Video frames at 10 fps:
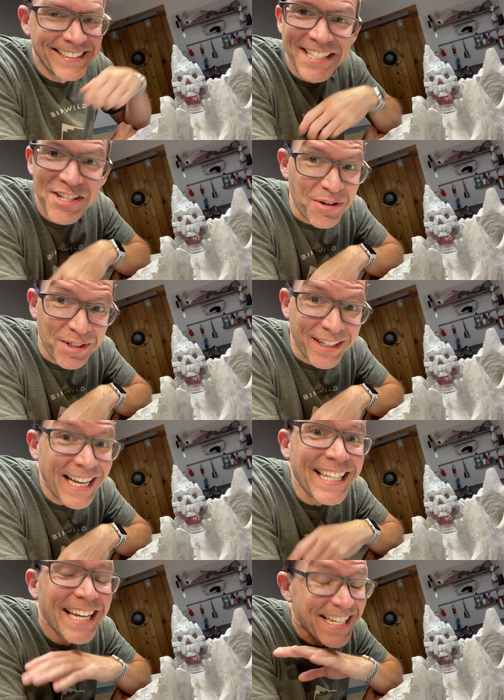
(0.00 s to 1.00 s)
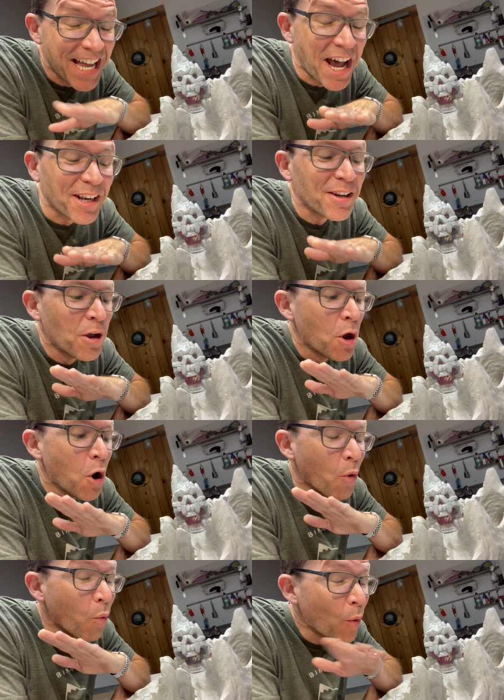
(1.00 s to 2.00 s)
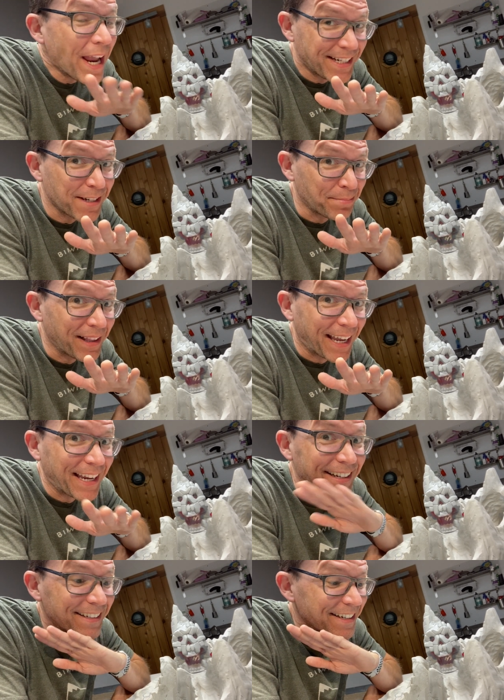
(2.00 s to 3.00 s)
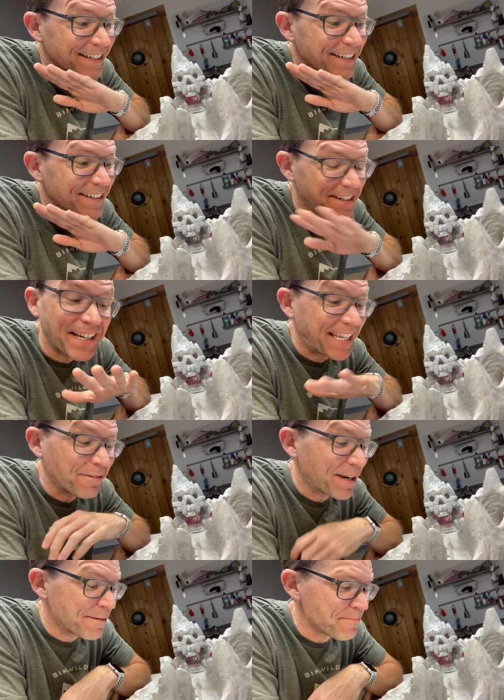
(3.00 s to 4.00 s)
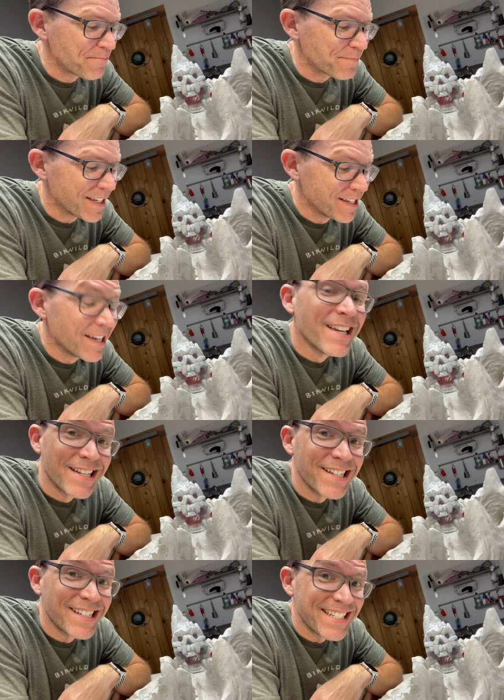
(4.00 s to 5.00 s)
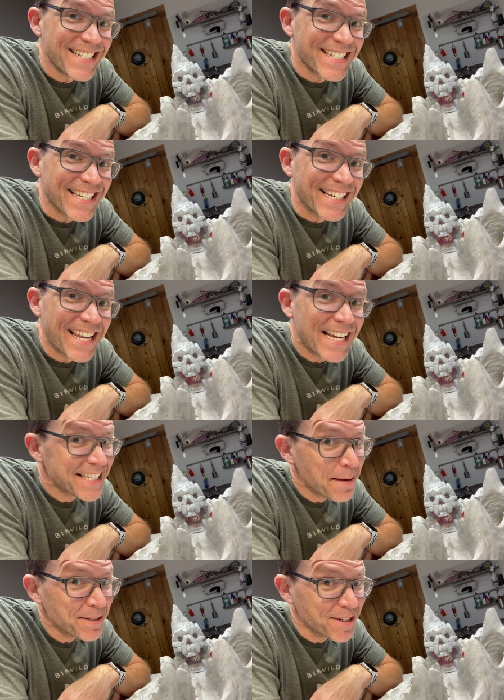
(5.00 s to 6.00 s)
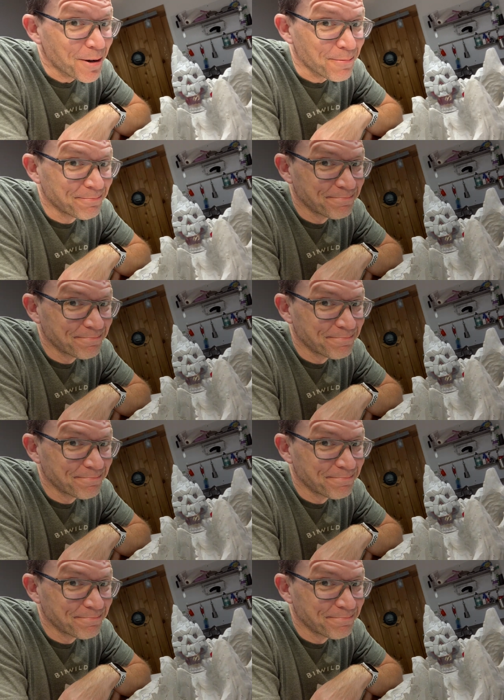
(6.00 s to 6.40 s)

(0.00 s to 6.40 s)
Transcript: So good. I cannot wait to play. Oh, I can't wait. See you next episode.